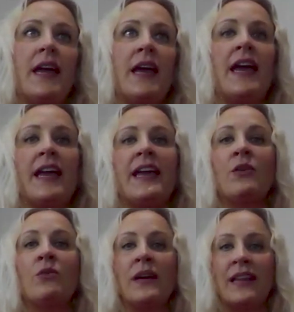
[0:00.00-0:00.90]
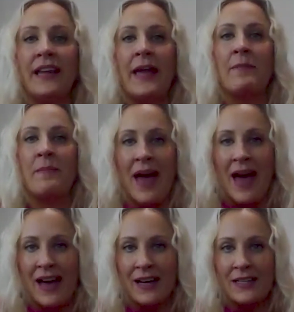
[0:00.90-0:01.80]
it can really
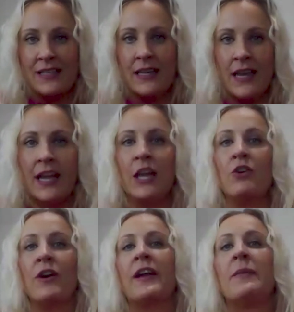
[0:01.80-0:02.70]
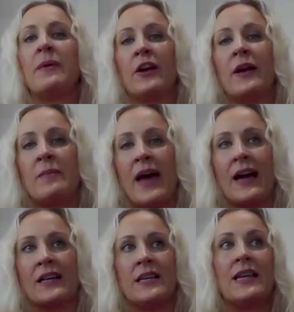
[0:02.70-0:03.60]
it can create a bigger
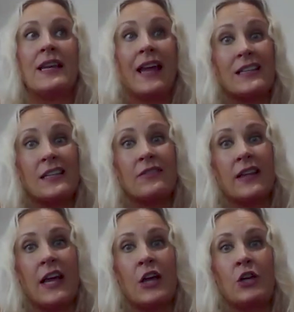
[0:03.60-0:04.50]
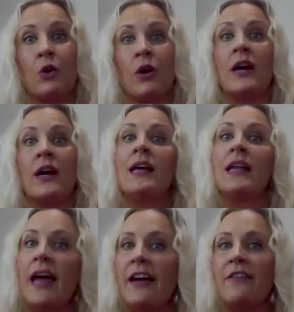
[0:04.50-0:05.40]
impact negatively in your
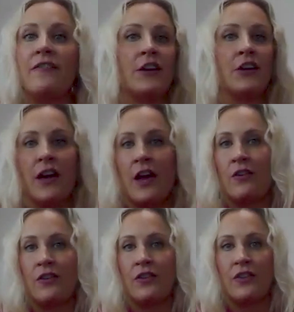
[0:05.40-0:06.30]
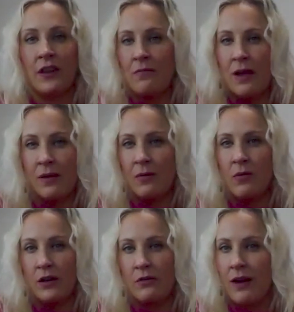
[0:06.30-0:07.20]
life, in your health, than maybe
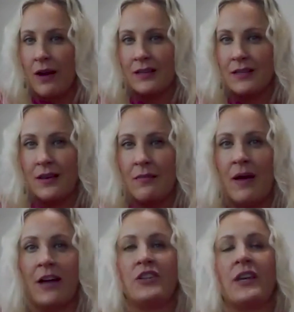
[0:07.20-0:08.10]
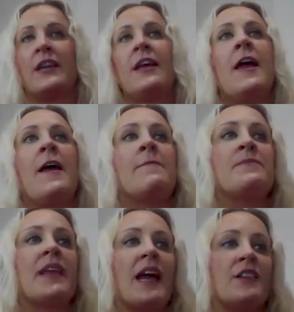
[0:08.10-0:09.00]
what you might imagine.
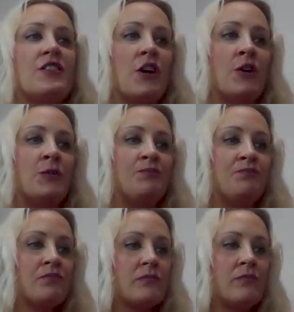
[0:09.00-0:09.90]
And so